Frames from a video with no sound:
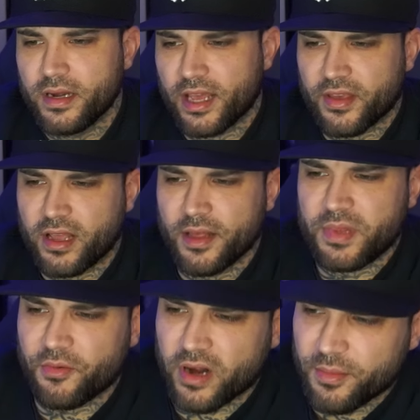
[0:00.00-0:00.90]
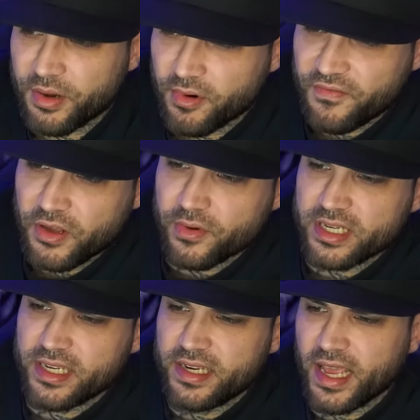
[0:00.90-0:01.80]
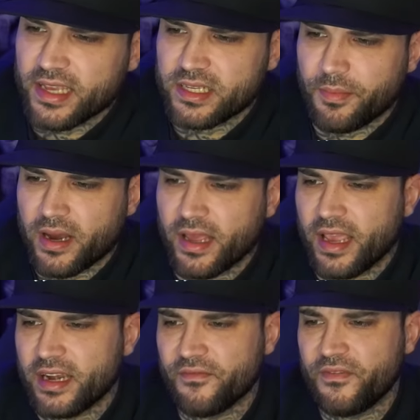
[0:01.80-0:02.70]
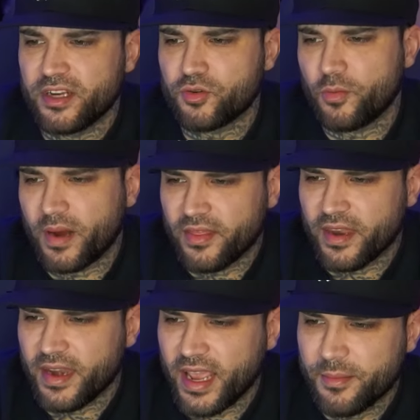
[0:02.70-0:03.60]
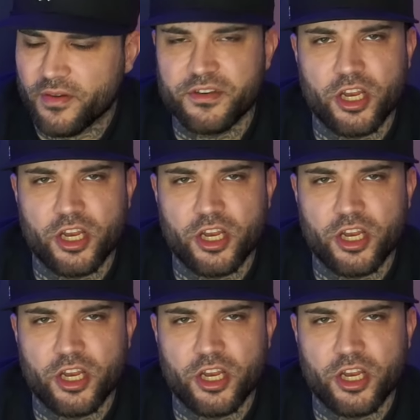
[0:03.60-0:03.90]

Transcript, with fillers: Now, the clip that we're going to be reviewing today is about an individual by the name of